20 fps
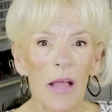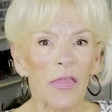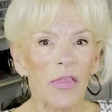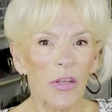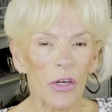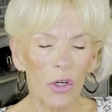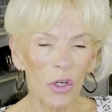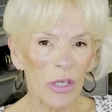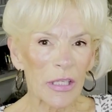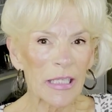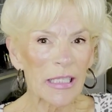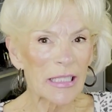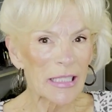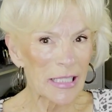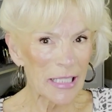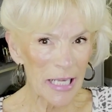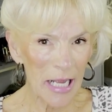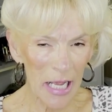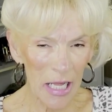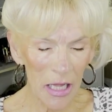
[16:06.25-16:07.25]
They're going to
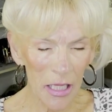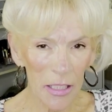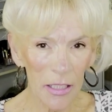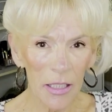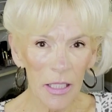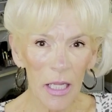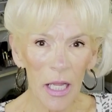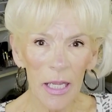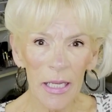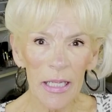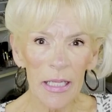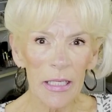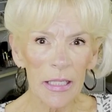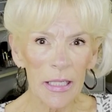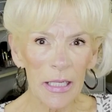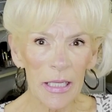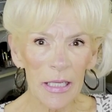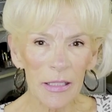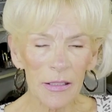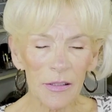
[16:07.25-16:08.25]
tell it like it
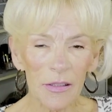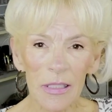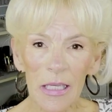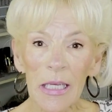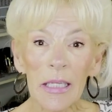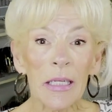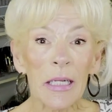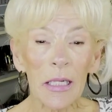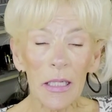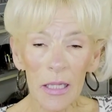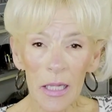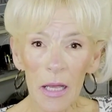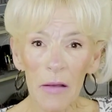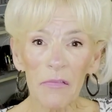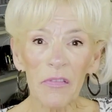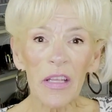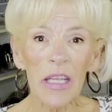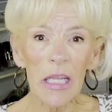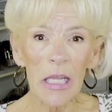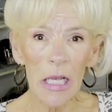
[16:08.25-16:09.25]
is in a
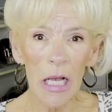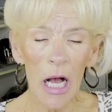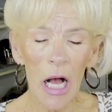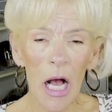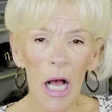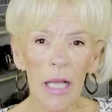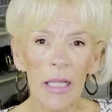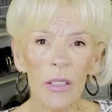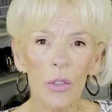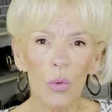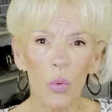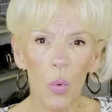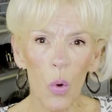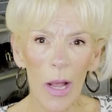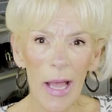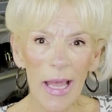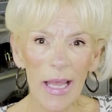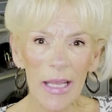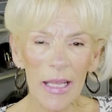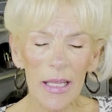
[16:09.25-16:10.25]
loving, kind
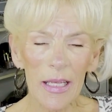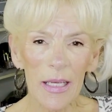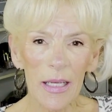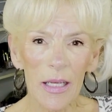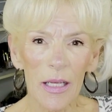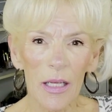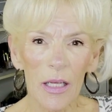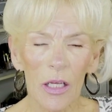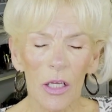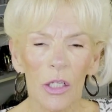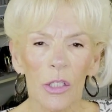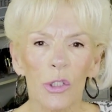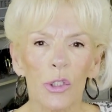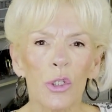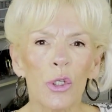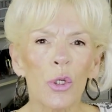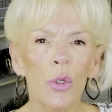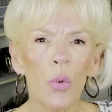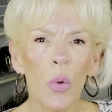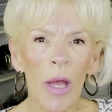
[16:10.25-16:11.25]
way
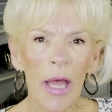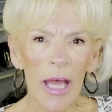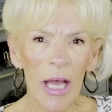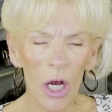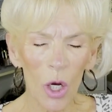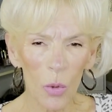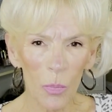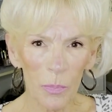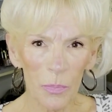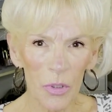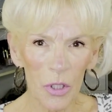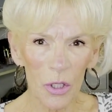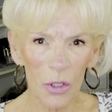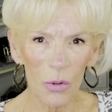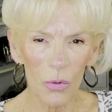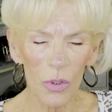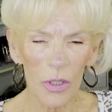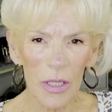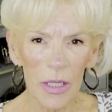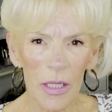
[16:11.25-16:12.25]
to help
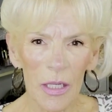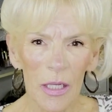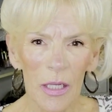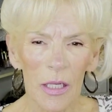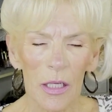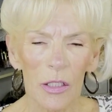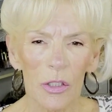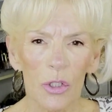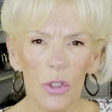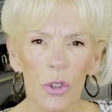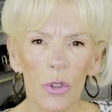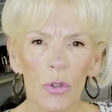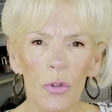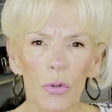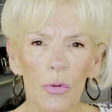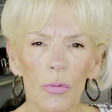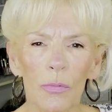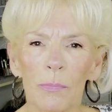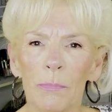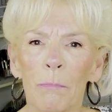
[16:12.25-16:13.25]
you,
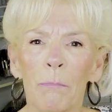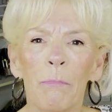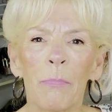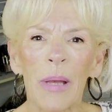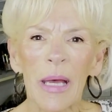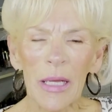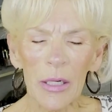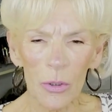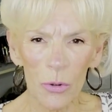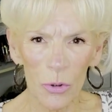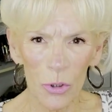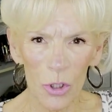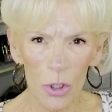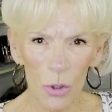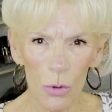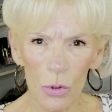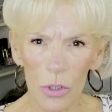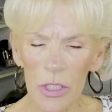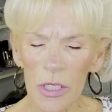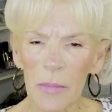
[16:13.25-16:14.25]
to better
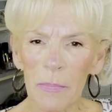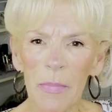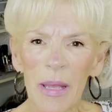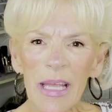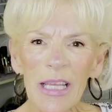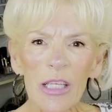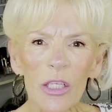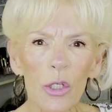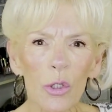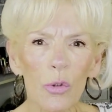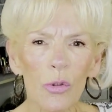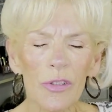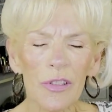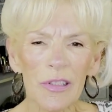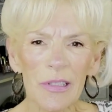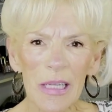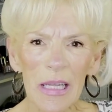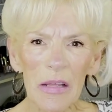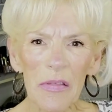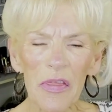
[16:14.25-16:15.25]
you, to make you
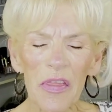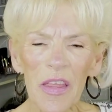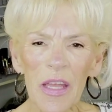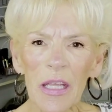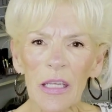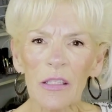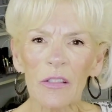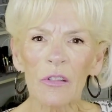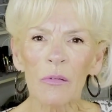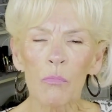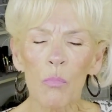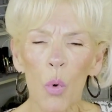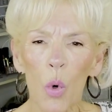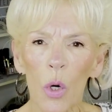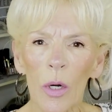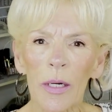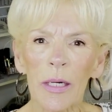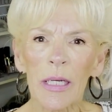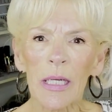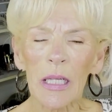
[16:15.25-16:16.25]
see things
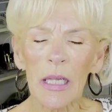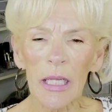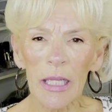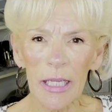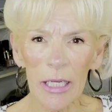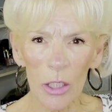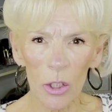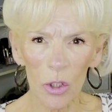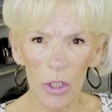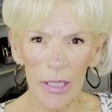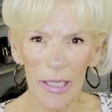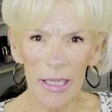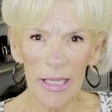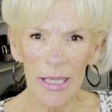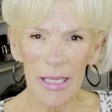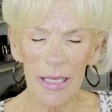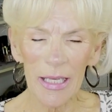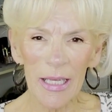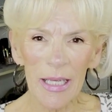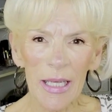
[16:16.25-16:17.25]
more
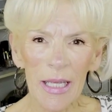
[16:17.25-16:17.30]
clearly.